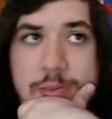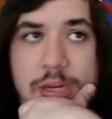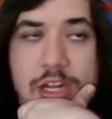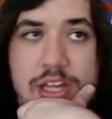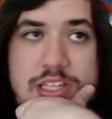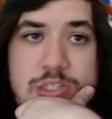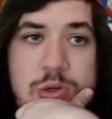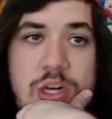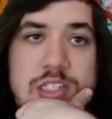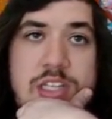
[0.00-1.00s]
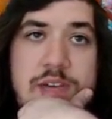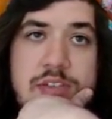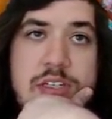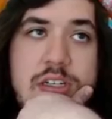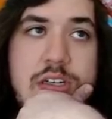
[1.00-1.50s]
mean, he only has 2 cards
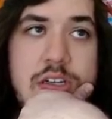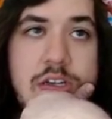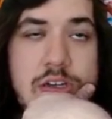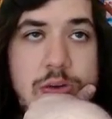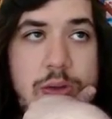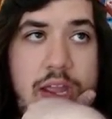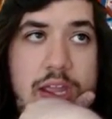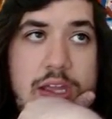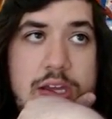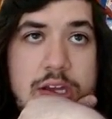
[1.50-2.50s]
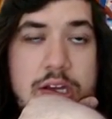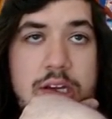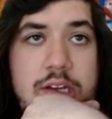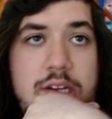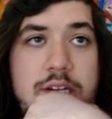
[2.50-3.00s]
left. Okay.
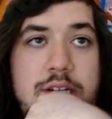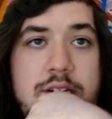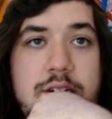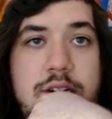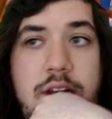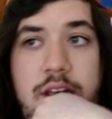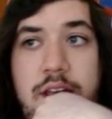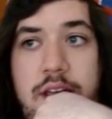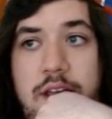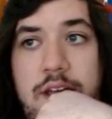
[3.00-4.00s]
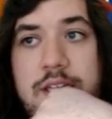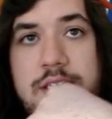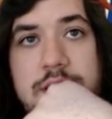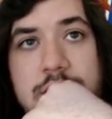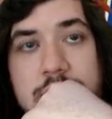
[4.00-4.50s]
There's
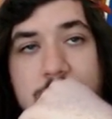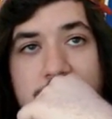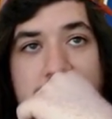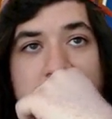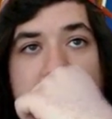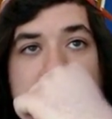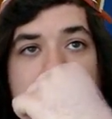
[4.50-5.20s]
a DC